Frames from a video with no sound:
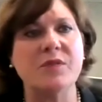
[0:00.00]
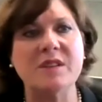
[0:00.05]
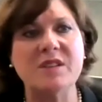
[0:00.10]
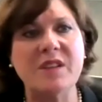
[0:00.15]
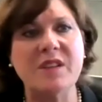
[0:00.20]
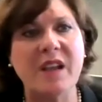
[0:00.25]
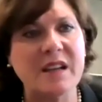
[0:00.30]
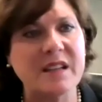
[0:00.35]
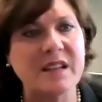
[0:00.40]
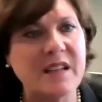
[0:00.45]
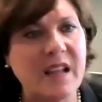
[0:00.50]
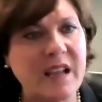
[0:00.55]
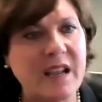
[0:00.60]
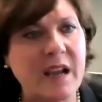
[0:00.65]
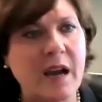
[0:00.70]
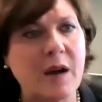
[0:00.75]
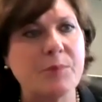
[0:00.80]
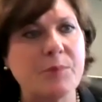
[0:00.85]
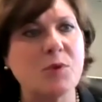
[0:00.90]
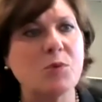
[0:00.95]
the
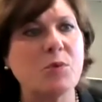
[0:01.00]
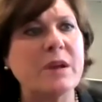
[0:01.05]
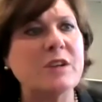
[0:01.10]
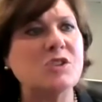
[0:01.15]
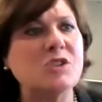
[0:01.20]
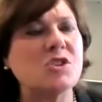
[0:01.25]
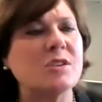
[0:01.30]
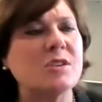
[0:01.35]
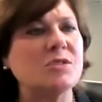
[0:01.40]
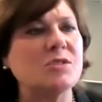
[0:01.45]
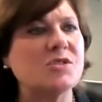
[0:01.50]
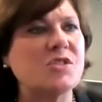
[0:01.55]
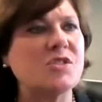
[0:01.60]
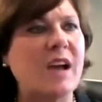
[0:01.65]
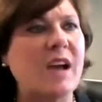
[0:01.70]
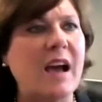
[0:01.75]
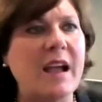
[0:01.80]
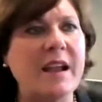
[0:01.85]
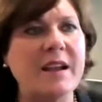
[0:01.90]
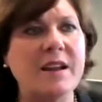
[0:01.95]
day-to-day operational
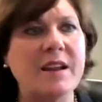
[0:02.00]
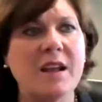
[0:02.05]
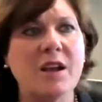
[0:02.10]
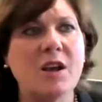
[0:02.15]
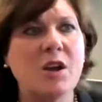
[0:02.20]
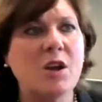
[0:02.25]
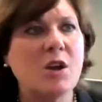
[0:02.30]
side,